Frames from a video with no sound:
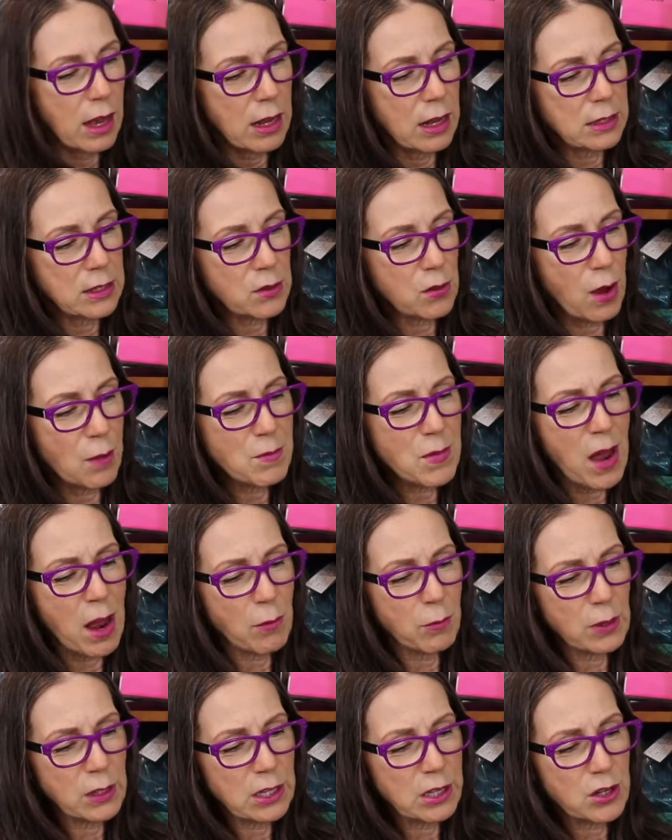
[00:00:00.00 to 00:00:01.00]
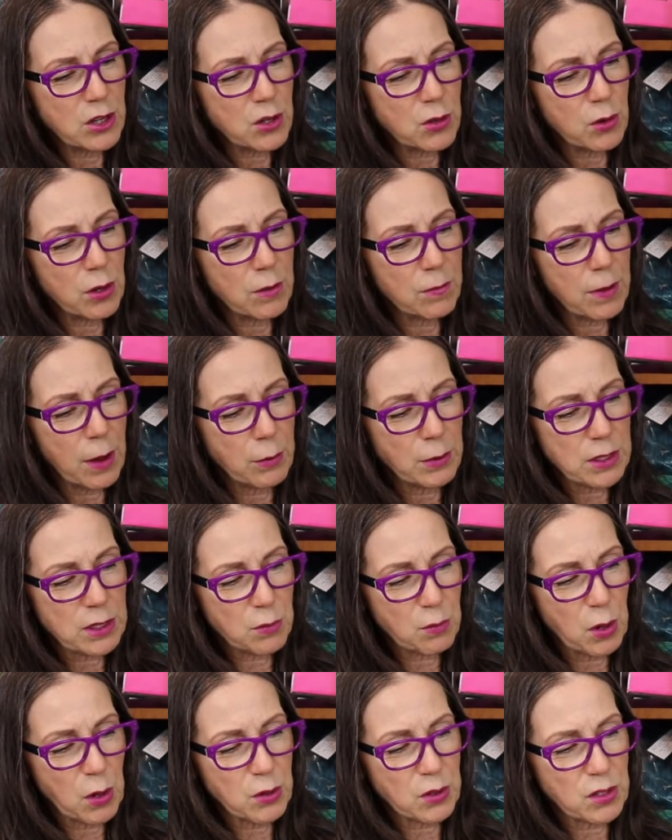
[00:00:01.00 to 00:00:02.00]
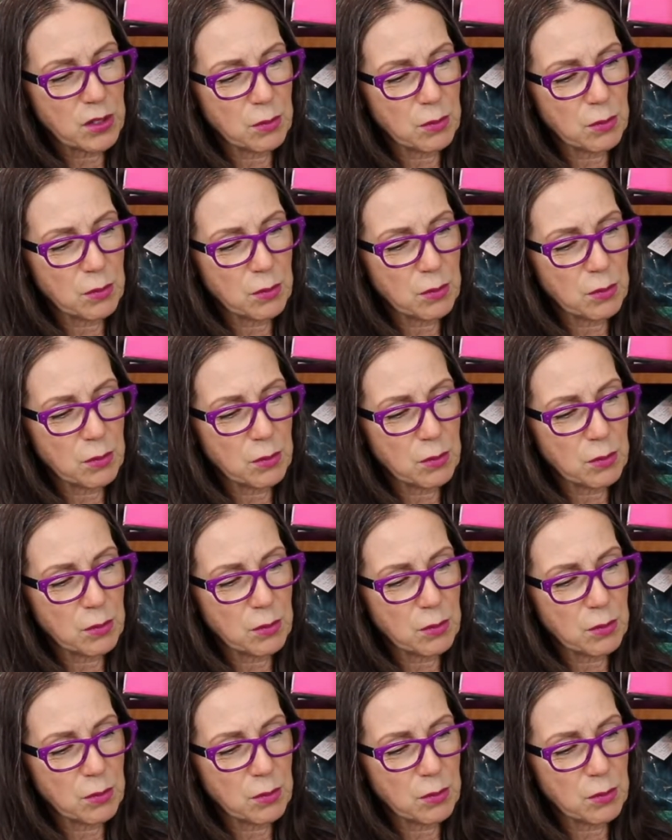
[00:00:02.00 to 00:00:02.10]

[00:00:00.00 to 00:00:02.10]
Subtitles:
So I'm not really sure if I was supposed